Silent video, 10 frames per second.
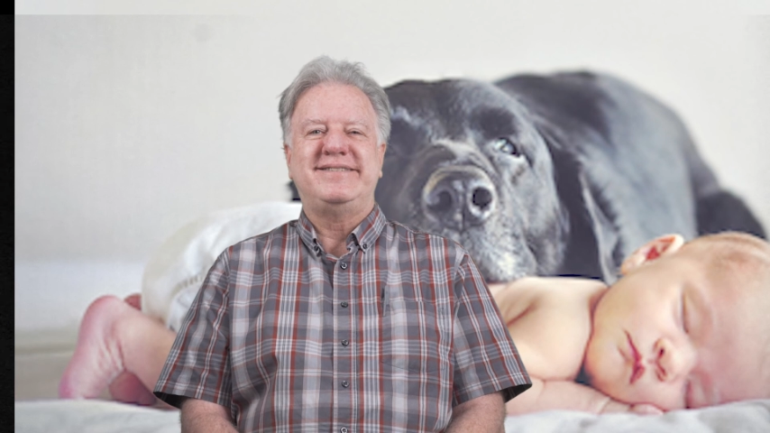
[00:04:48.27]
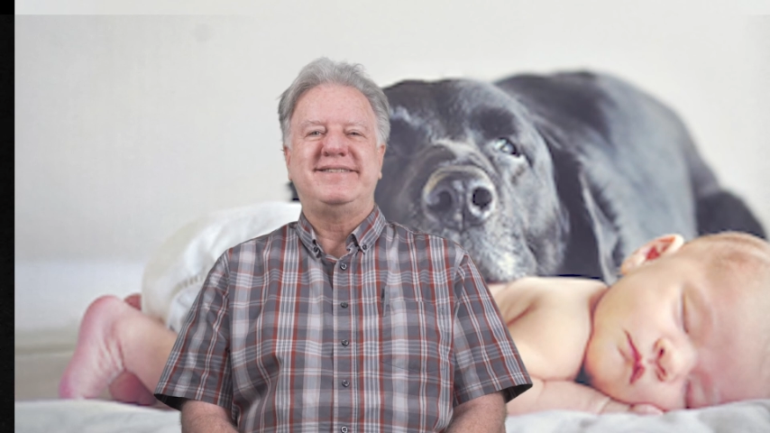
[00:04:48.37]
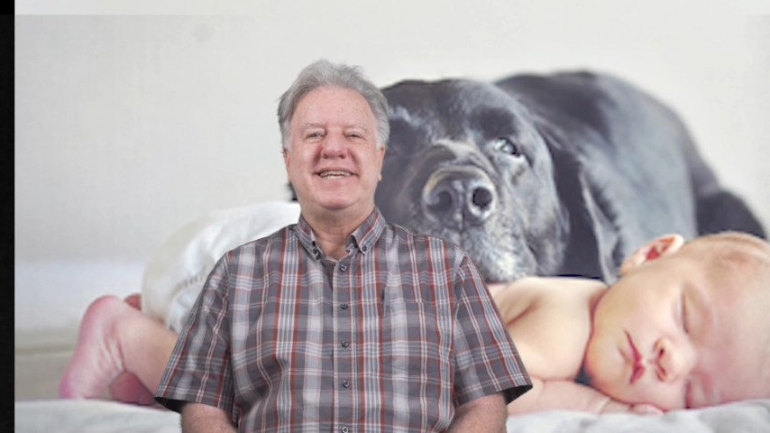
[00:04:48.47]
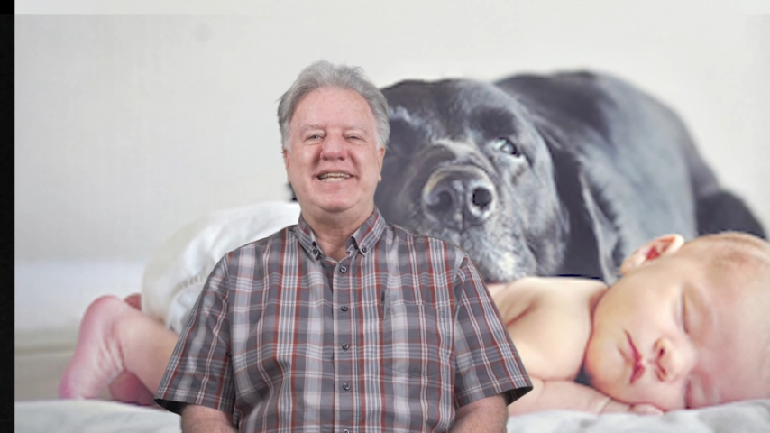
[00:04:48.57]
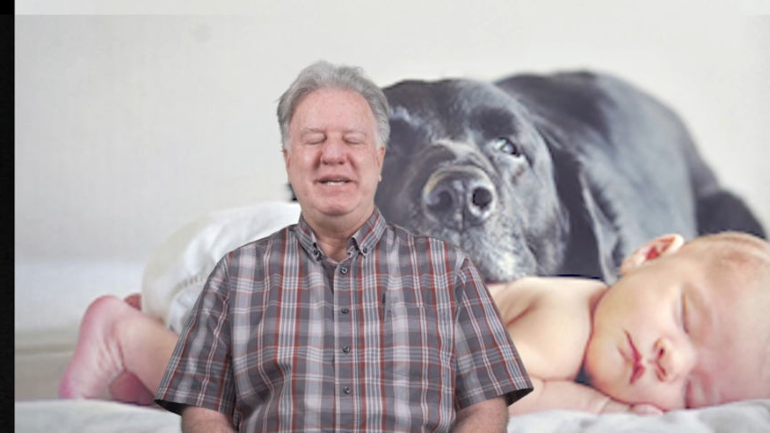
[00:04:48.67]

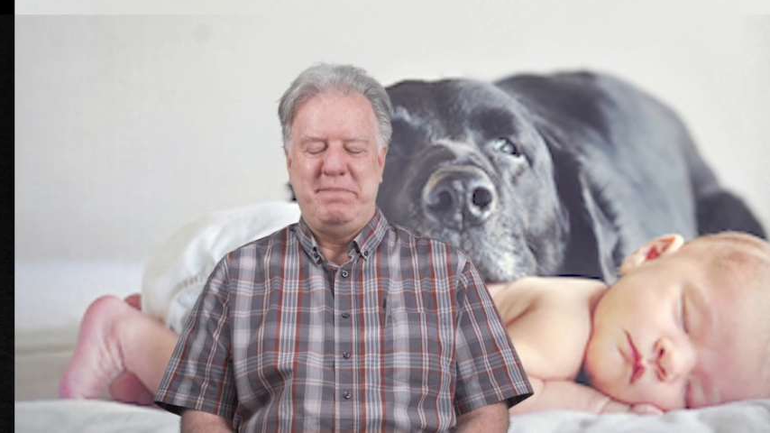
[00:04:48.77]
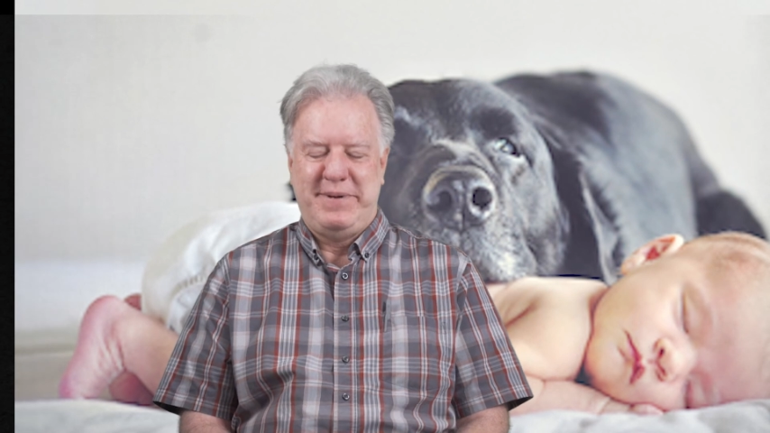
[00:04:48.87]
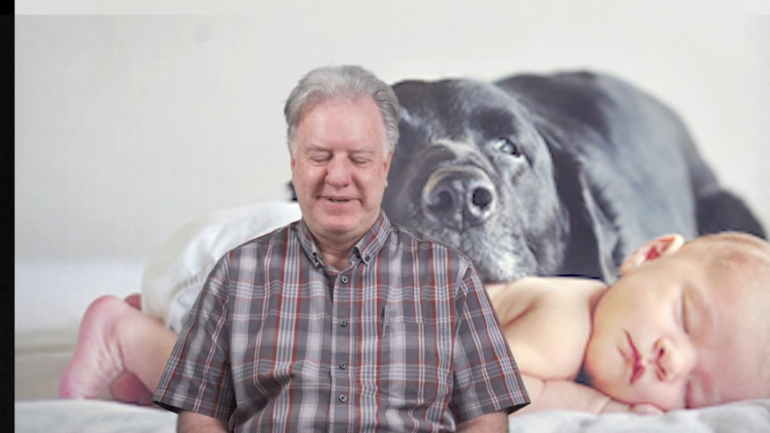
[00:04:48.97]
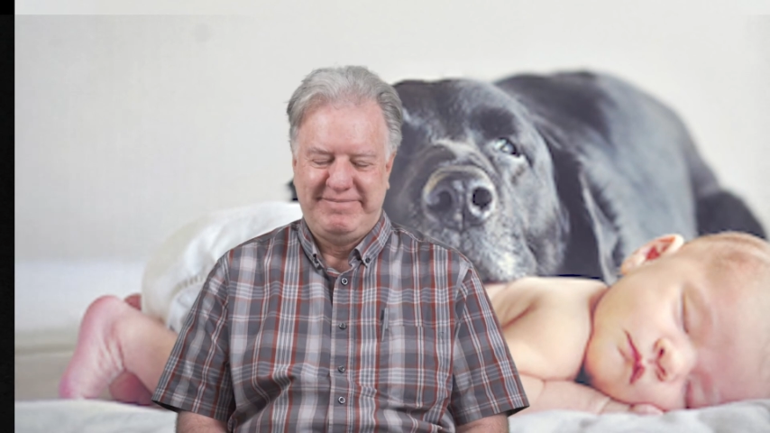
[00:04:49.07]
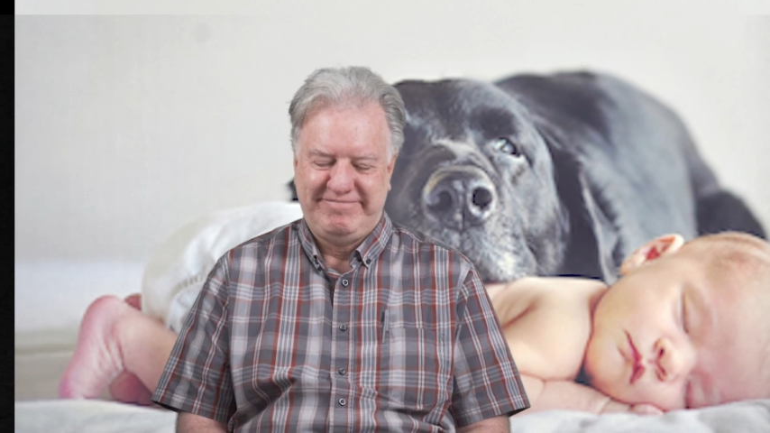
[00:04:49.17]
sleep
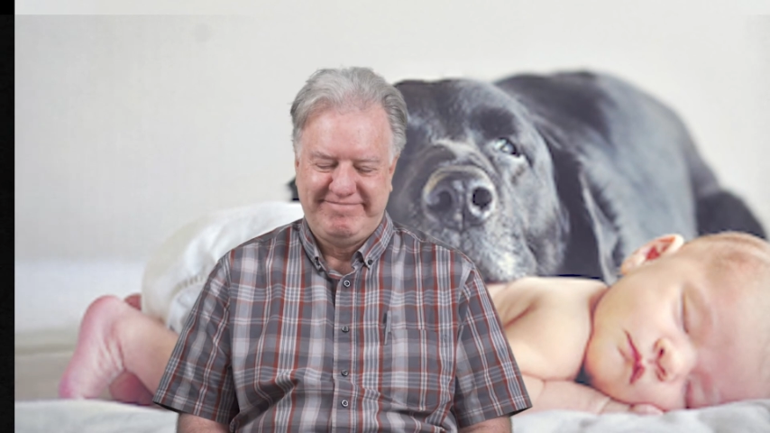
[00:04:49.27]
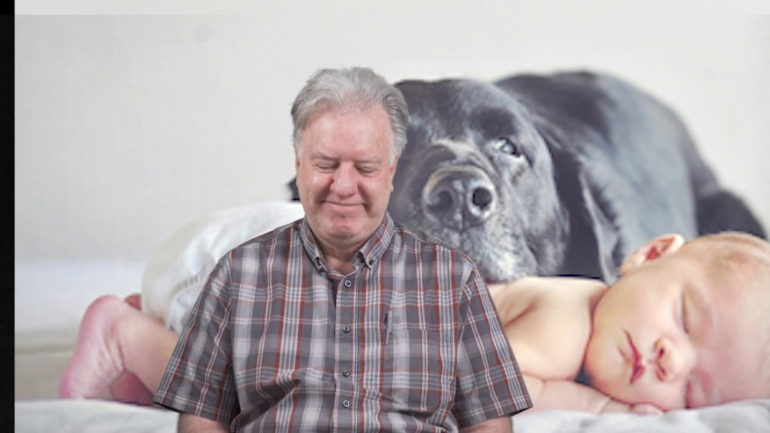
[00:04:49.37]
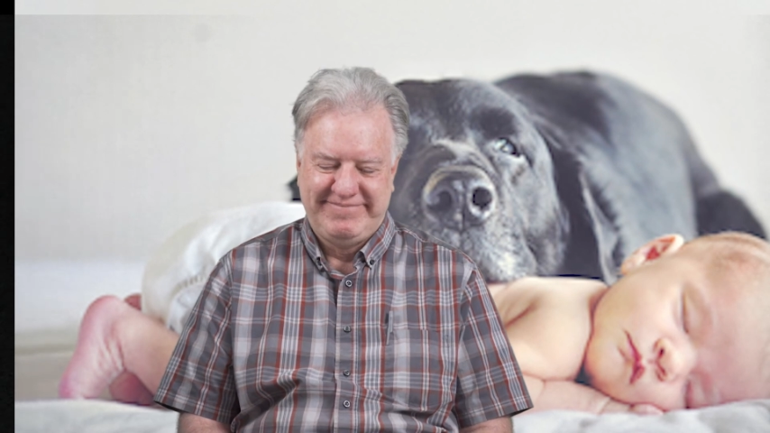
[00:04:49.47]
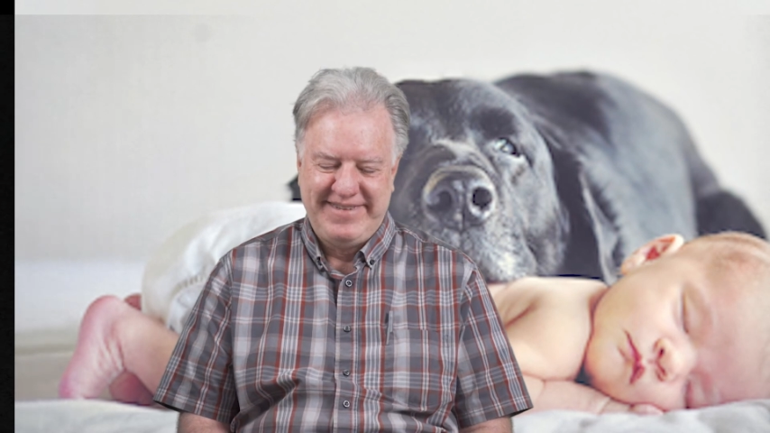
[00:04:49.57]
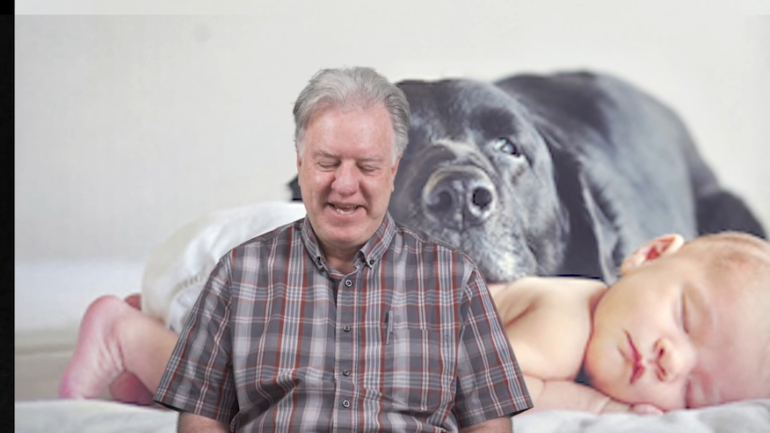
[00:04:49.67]

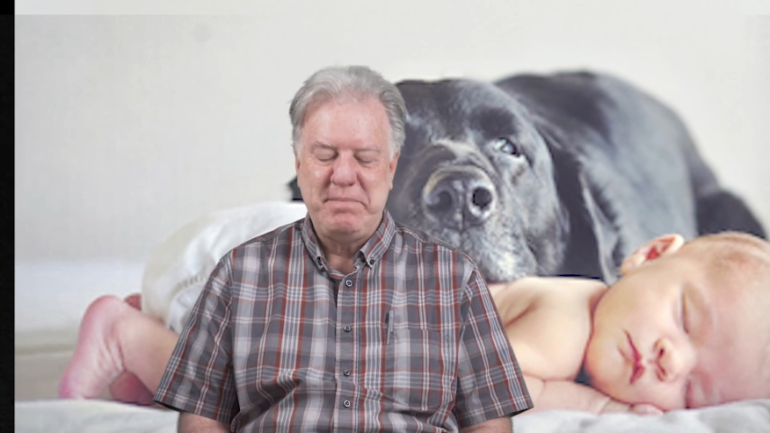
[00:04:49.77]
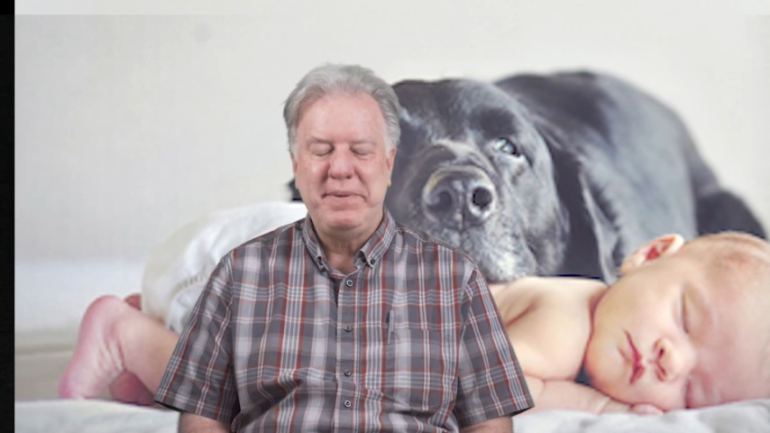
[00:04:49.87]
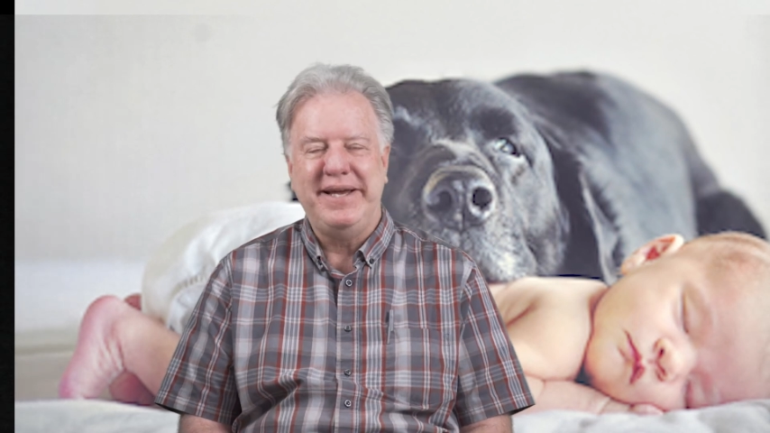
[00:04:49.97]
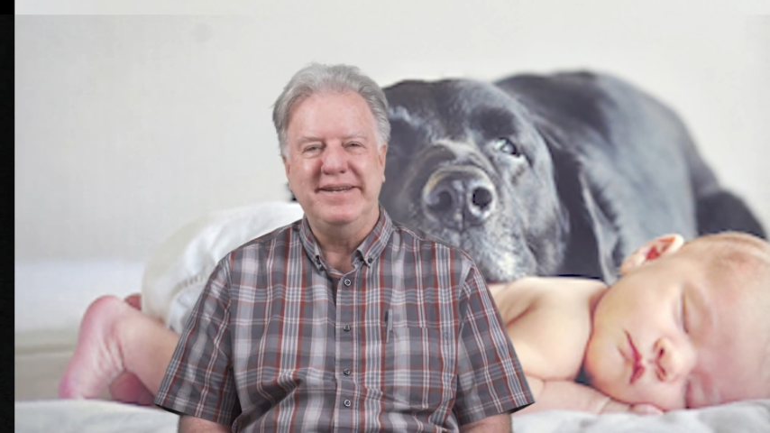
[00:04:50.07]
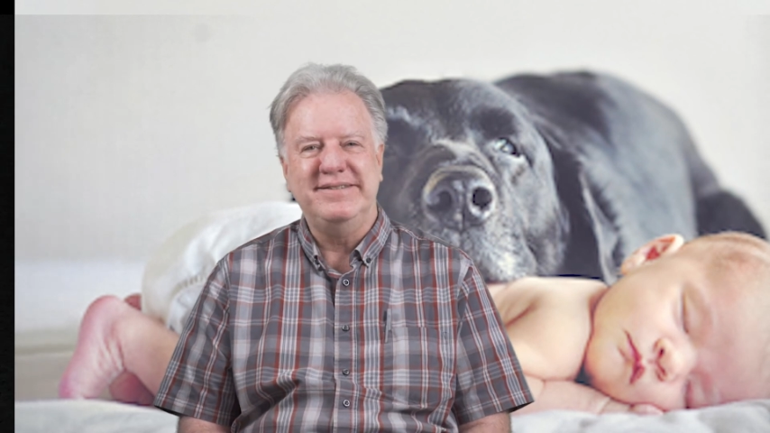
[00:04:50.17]
in
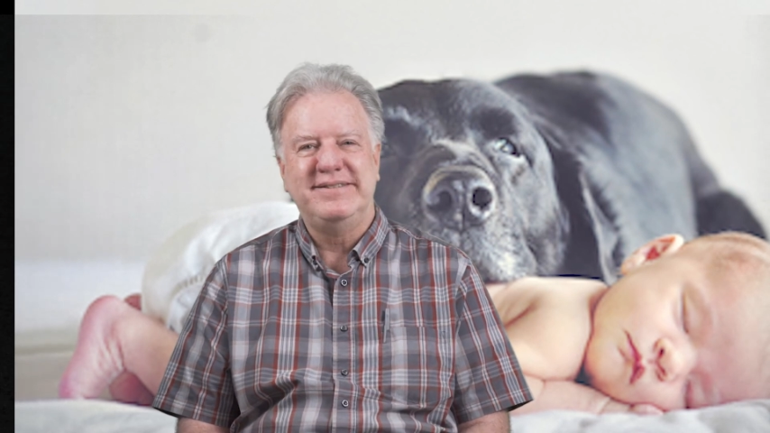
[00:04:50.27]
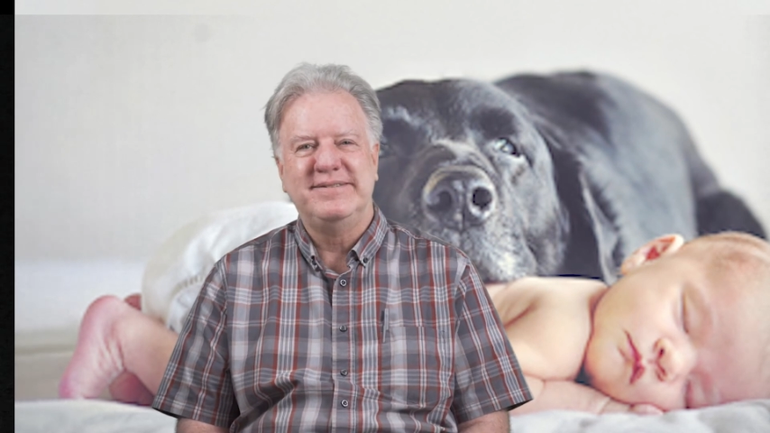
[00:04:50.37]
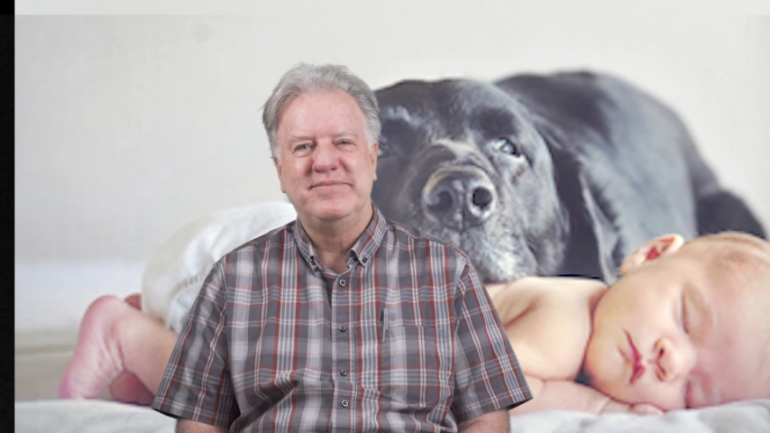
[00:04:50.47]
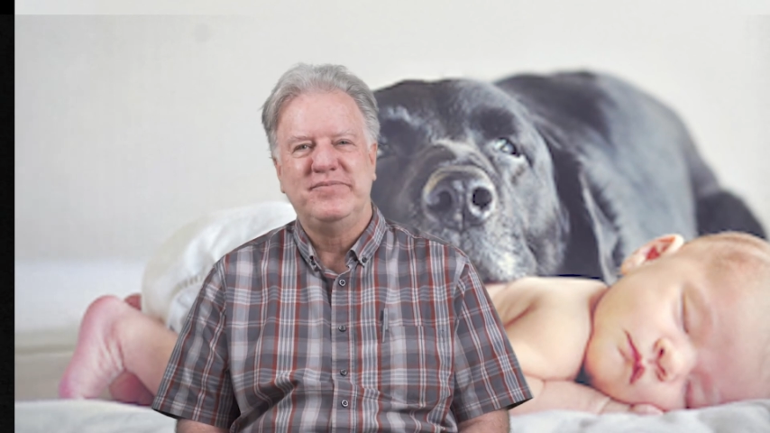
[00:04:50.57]
peace,